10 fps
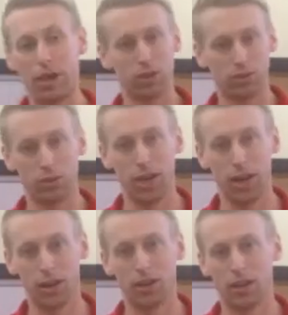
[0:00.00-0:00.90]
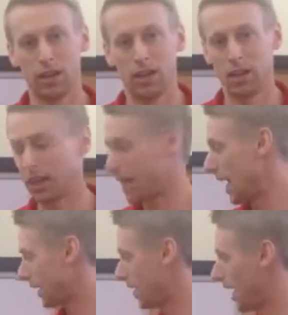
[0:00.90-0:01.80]
medical care. Again,
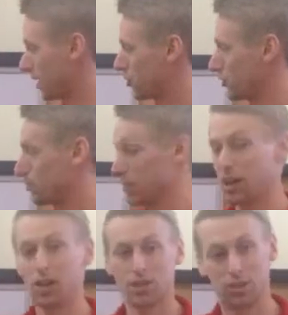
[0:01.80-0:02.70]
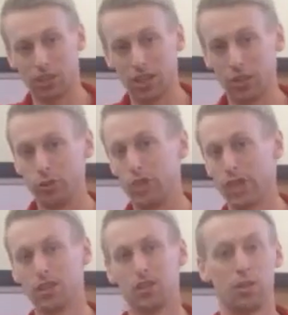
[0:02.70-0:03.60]
that could actually be something you
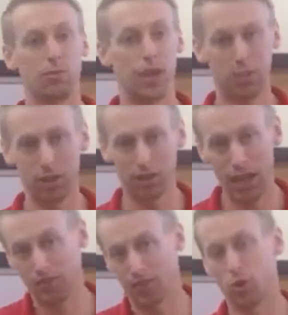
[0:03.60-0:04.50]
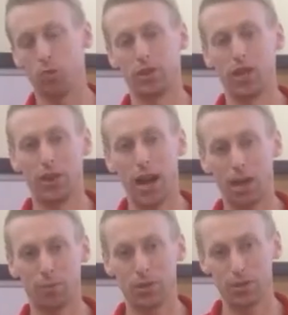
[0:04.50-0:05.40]
need sometime in your life. Let's hope it never
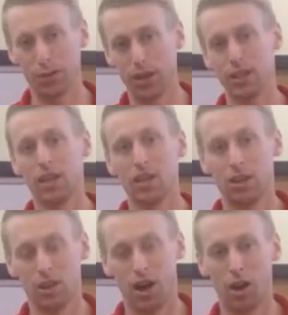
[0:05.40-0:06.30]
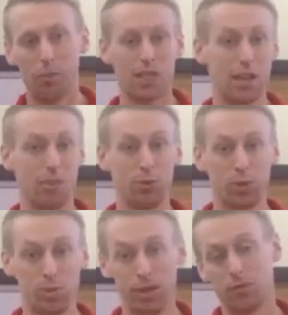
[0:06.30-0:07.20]
happens, but example
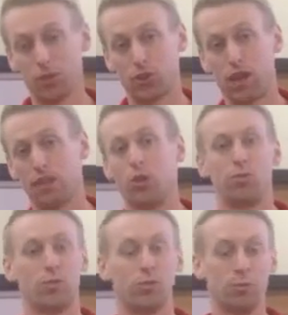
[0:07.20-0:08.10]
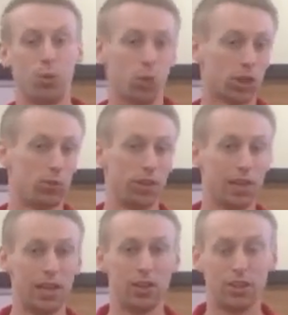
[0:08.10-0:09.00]
would be if you're driving home from work one
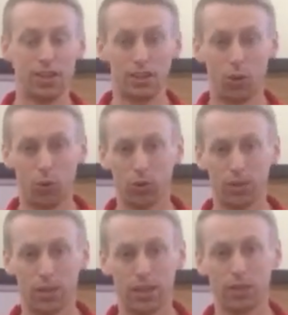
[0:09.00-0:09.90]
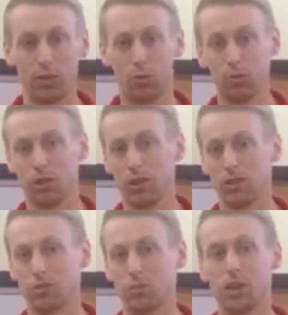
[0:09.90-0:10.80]
day and you get totally
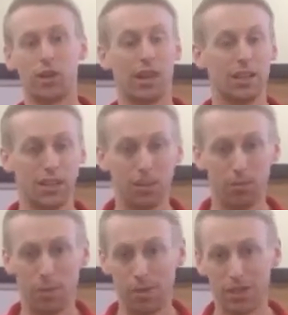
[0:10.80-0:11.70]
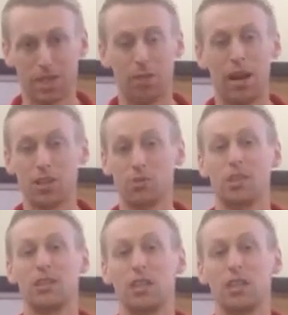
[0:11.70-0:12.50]
rear-ended, or maybe a semi or someone